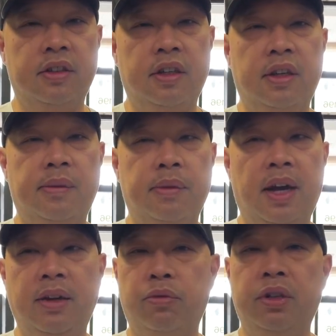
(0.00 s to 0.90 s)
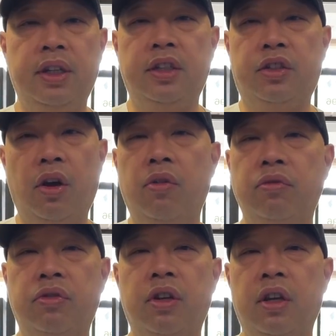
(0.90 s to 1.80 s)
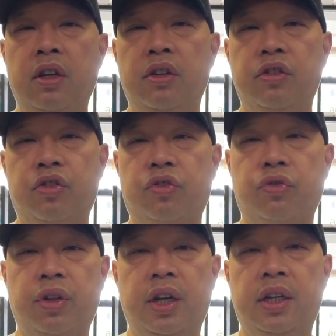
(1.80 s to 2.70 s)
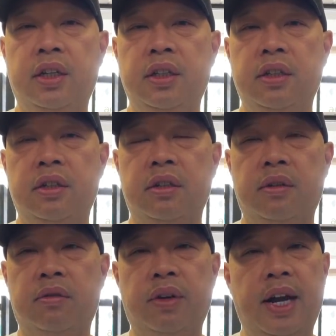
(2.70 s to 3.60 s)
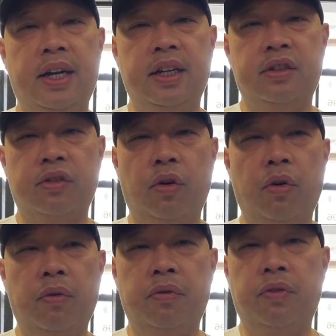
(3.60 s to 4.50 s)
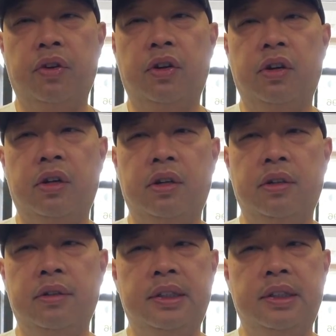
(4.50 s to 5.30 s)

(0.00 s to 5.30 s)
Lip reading: I really don't string rackets over